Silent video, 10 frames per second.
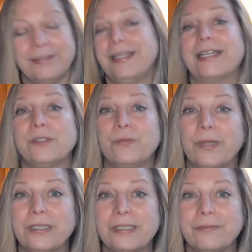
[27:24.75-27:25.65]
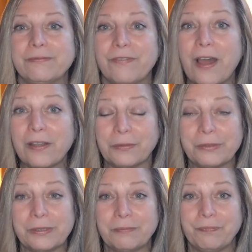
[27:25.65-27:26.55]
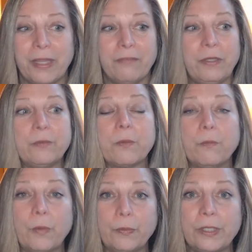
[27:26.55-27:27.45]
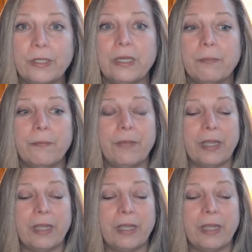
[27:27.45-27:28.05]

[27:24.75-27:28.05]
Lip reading: guess what follows? If you were wounded